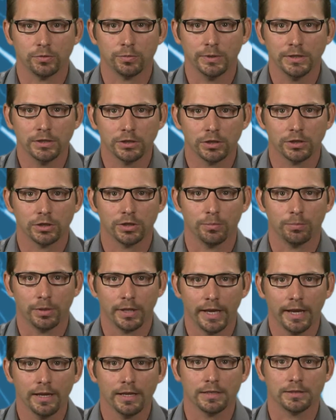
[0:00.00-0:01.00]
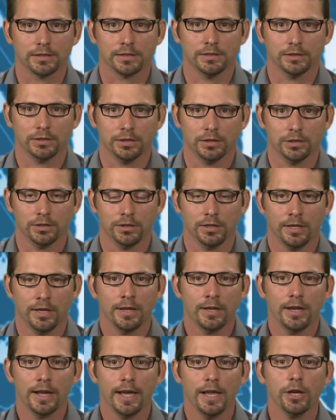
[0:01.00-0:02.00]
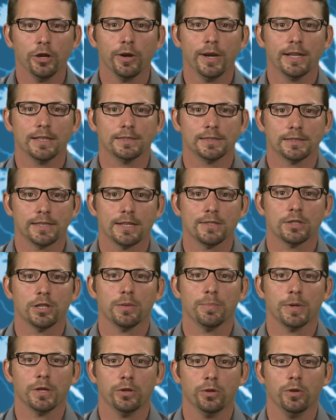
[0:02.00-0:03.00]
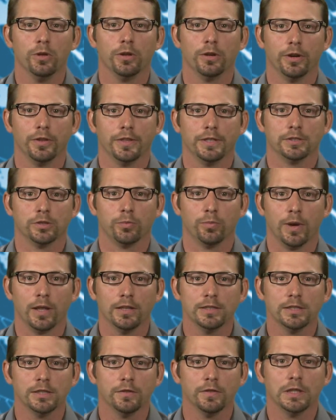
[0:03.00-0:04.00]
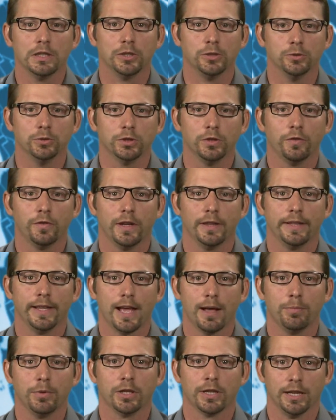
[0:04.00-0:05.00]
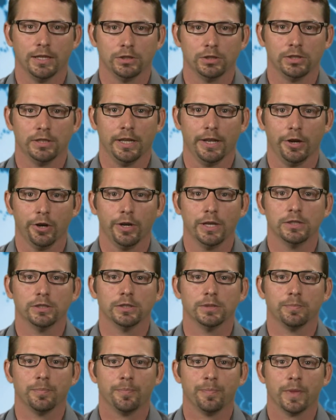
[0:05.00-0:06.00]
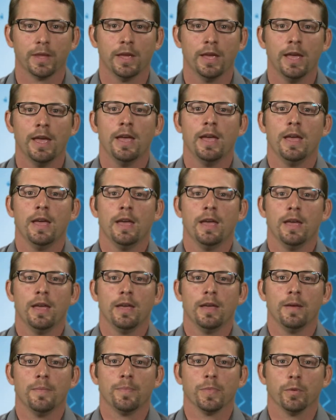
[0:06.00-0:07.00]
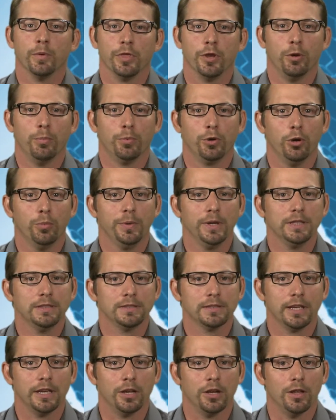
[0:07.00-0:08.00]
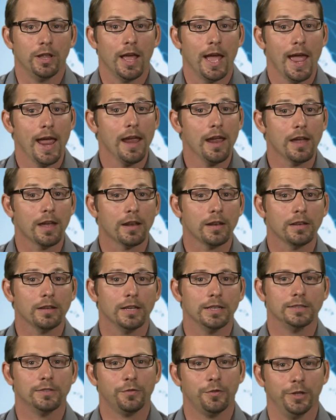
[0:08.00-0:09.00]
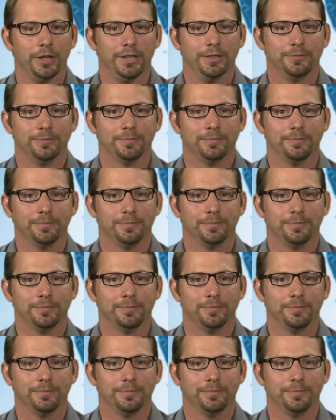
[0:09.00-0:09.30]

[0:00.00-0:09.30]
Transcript: research and planning is concerned, integrating SketchUp and Google Earth is a relatively user-friendly application integration with an appropriate scale, and it's free.